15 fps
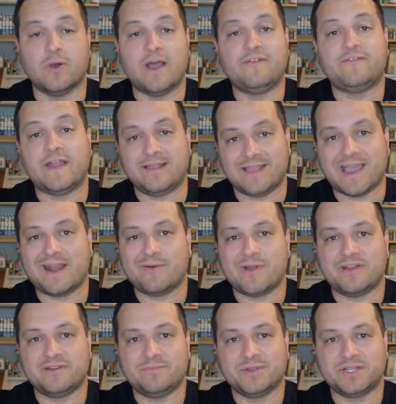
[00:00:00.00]
I finally got
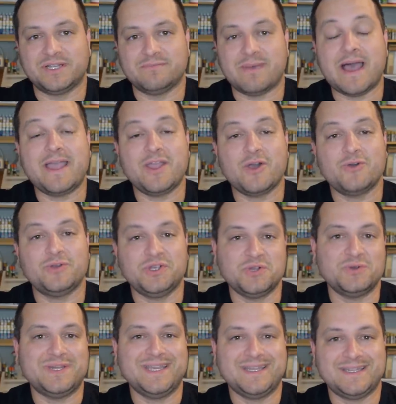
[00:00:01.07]
around to building my own
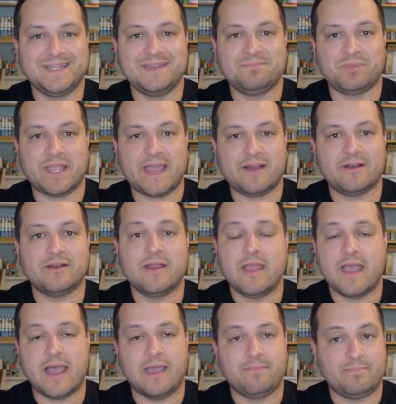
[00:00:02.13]
UDT platter.
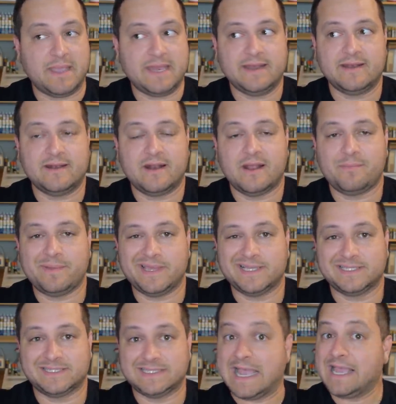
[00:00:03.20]
I painted it up
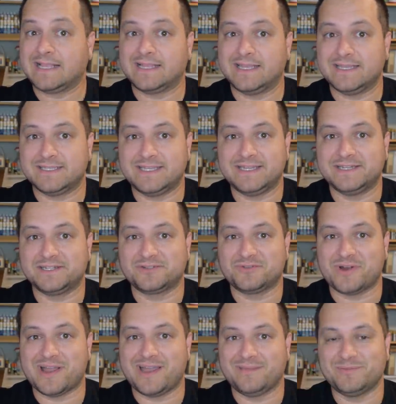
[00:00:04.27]
exactly as he
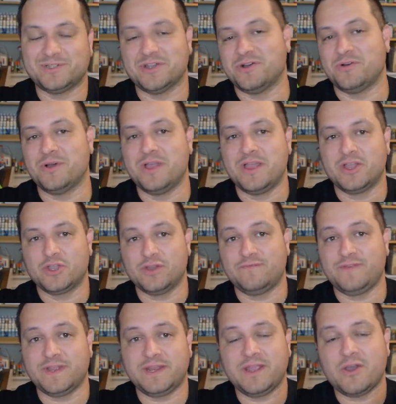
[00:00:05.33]
described, so good
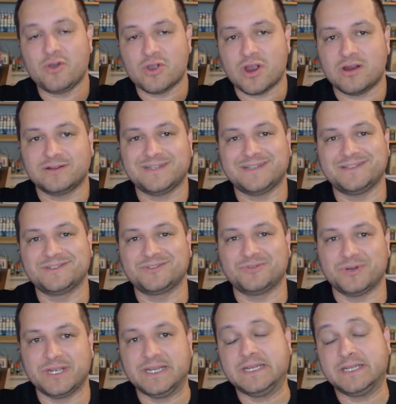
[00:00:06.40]
video, cards on the
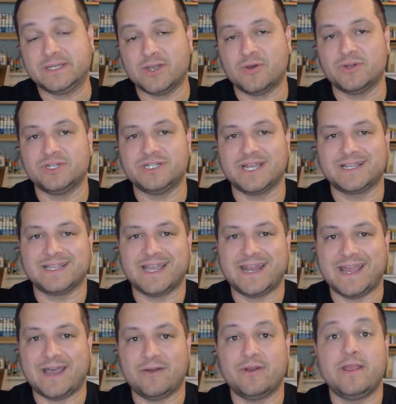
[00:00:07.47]
screen, go and check that
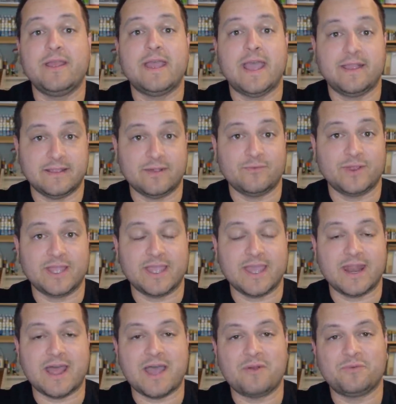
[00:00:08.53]
out, and then we can
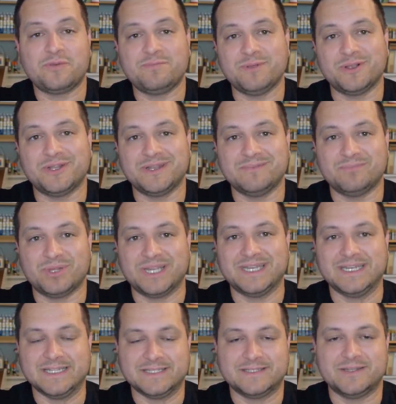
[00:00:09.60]
get on with building
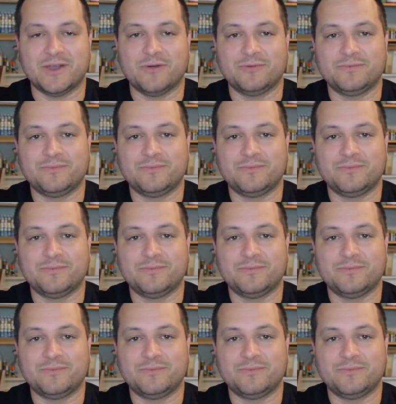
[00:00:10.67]
Blingdenstone.